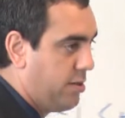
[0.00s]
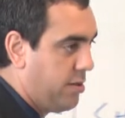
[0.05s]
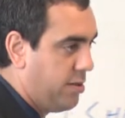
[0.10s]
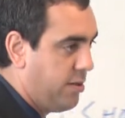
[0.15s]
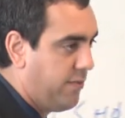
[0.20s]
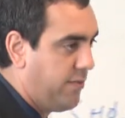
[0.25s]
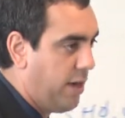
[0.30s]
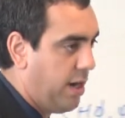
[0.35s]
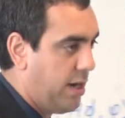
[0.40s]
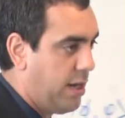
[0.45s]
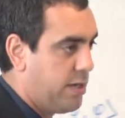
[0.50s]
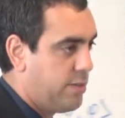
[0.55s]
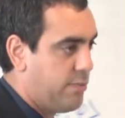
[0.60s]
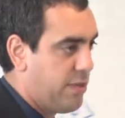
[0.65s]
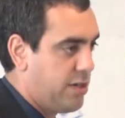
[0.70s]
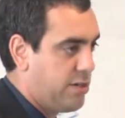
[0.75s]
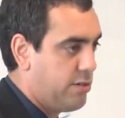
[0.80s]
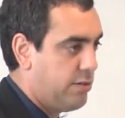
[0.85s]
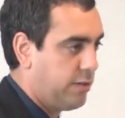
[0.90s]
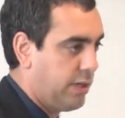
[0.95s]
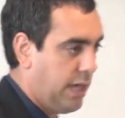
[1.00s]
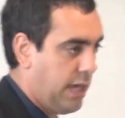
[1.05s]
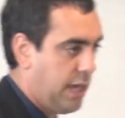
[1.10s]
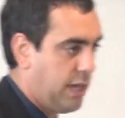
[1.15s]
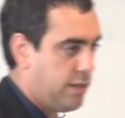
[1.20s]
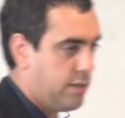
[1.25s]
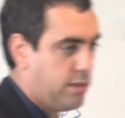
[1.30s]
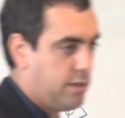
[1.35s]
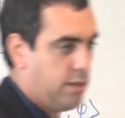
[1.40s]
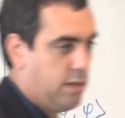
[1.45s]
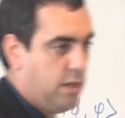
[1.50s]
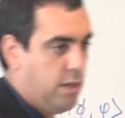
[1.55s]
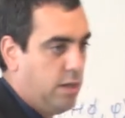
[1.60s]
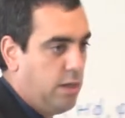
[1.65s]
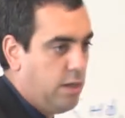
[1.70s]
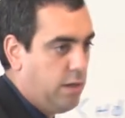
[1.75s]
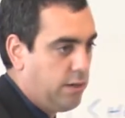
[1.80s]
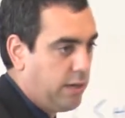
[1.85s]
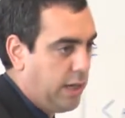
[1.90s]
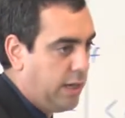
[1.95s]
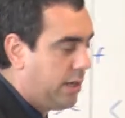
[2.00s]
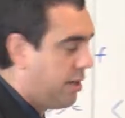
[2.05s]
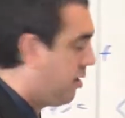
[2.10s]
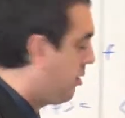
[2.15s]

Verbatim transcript: the finite dimensional case, okay,